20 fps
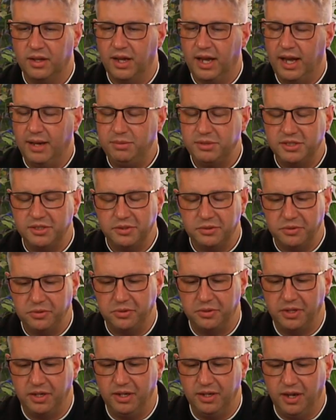
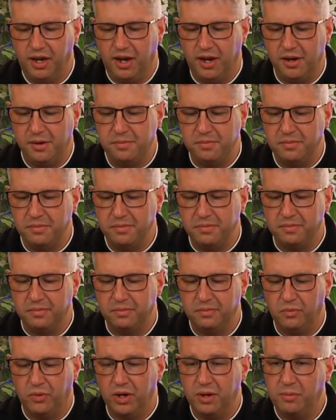Absolutely.
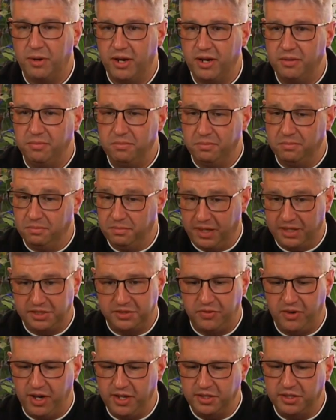One of my best
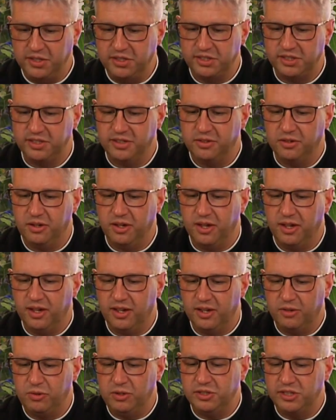friends,
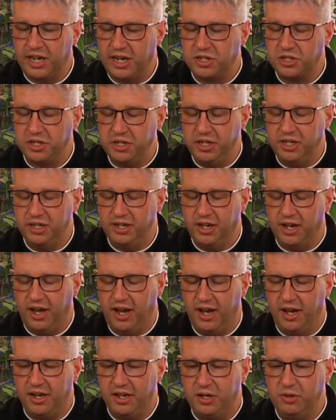who's actually,
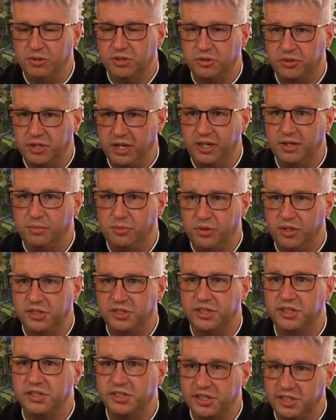he was ordained a priest
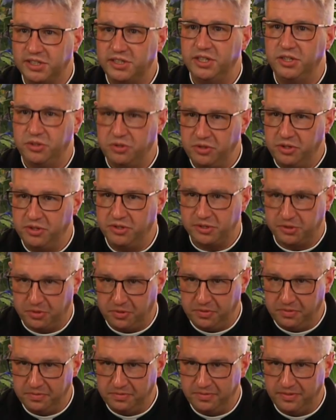at 62 years
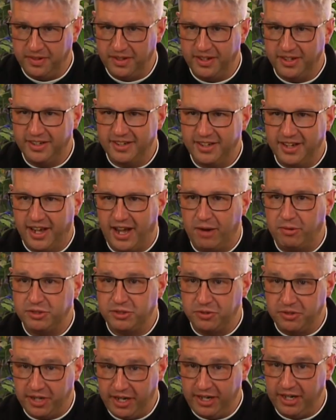old. I was
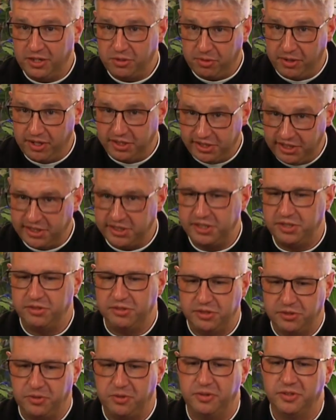ordained at 26 years
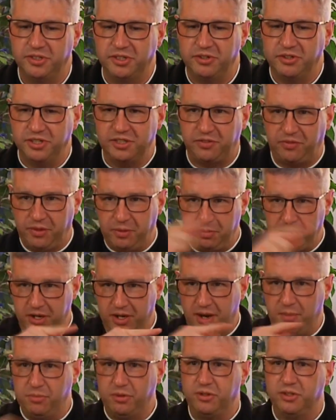old, so just flip the
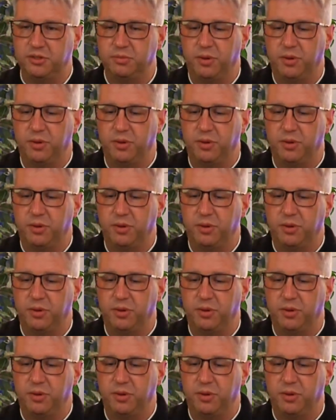numbers.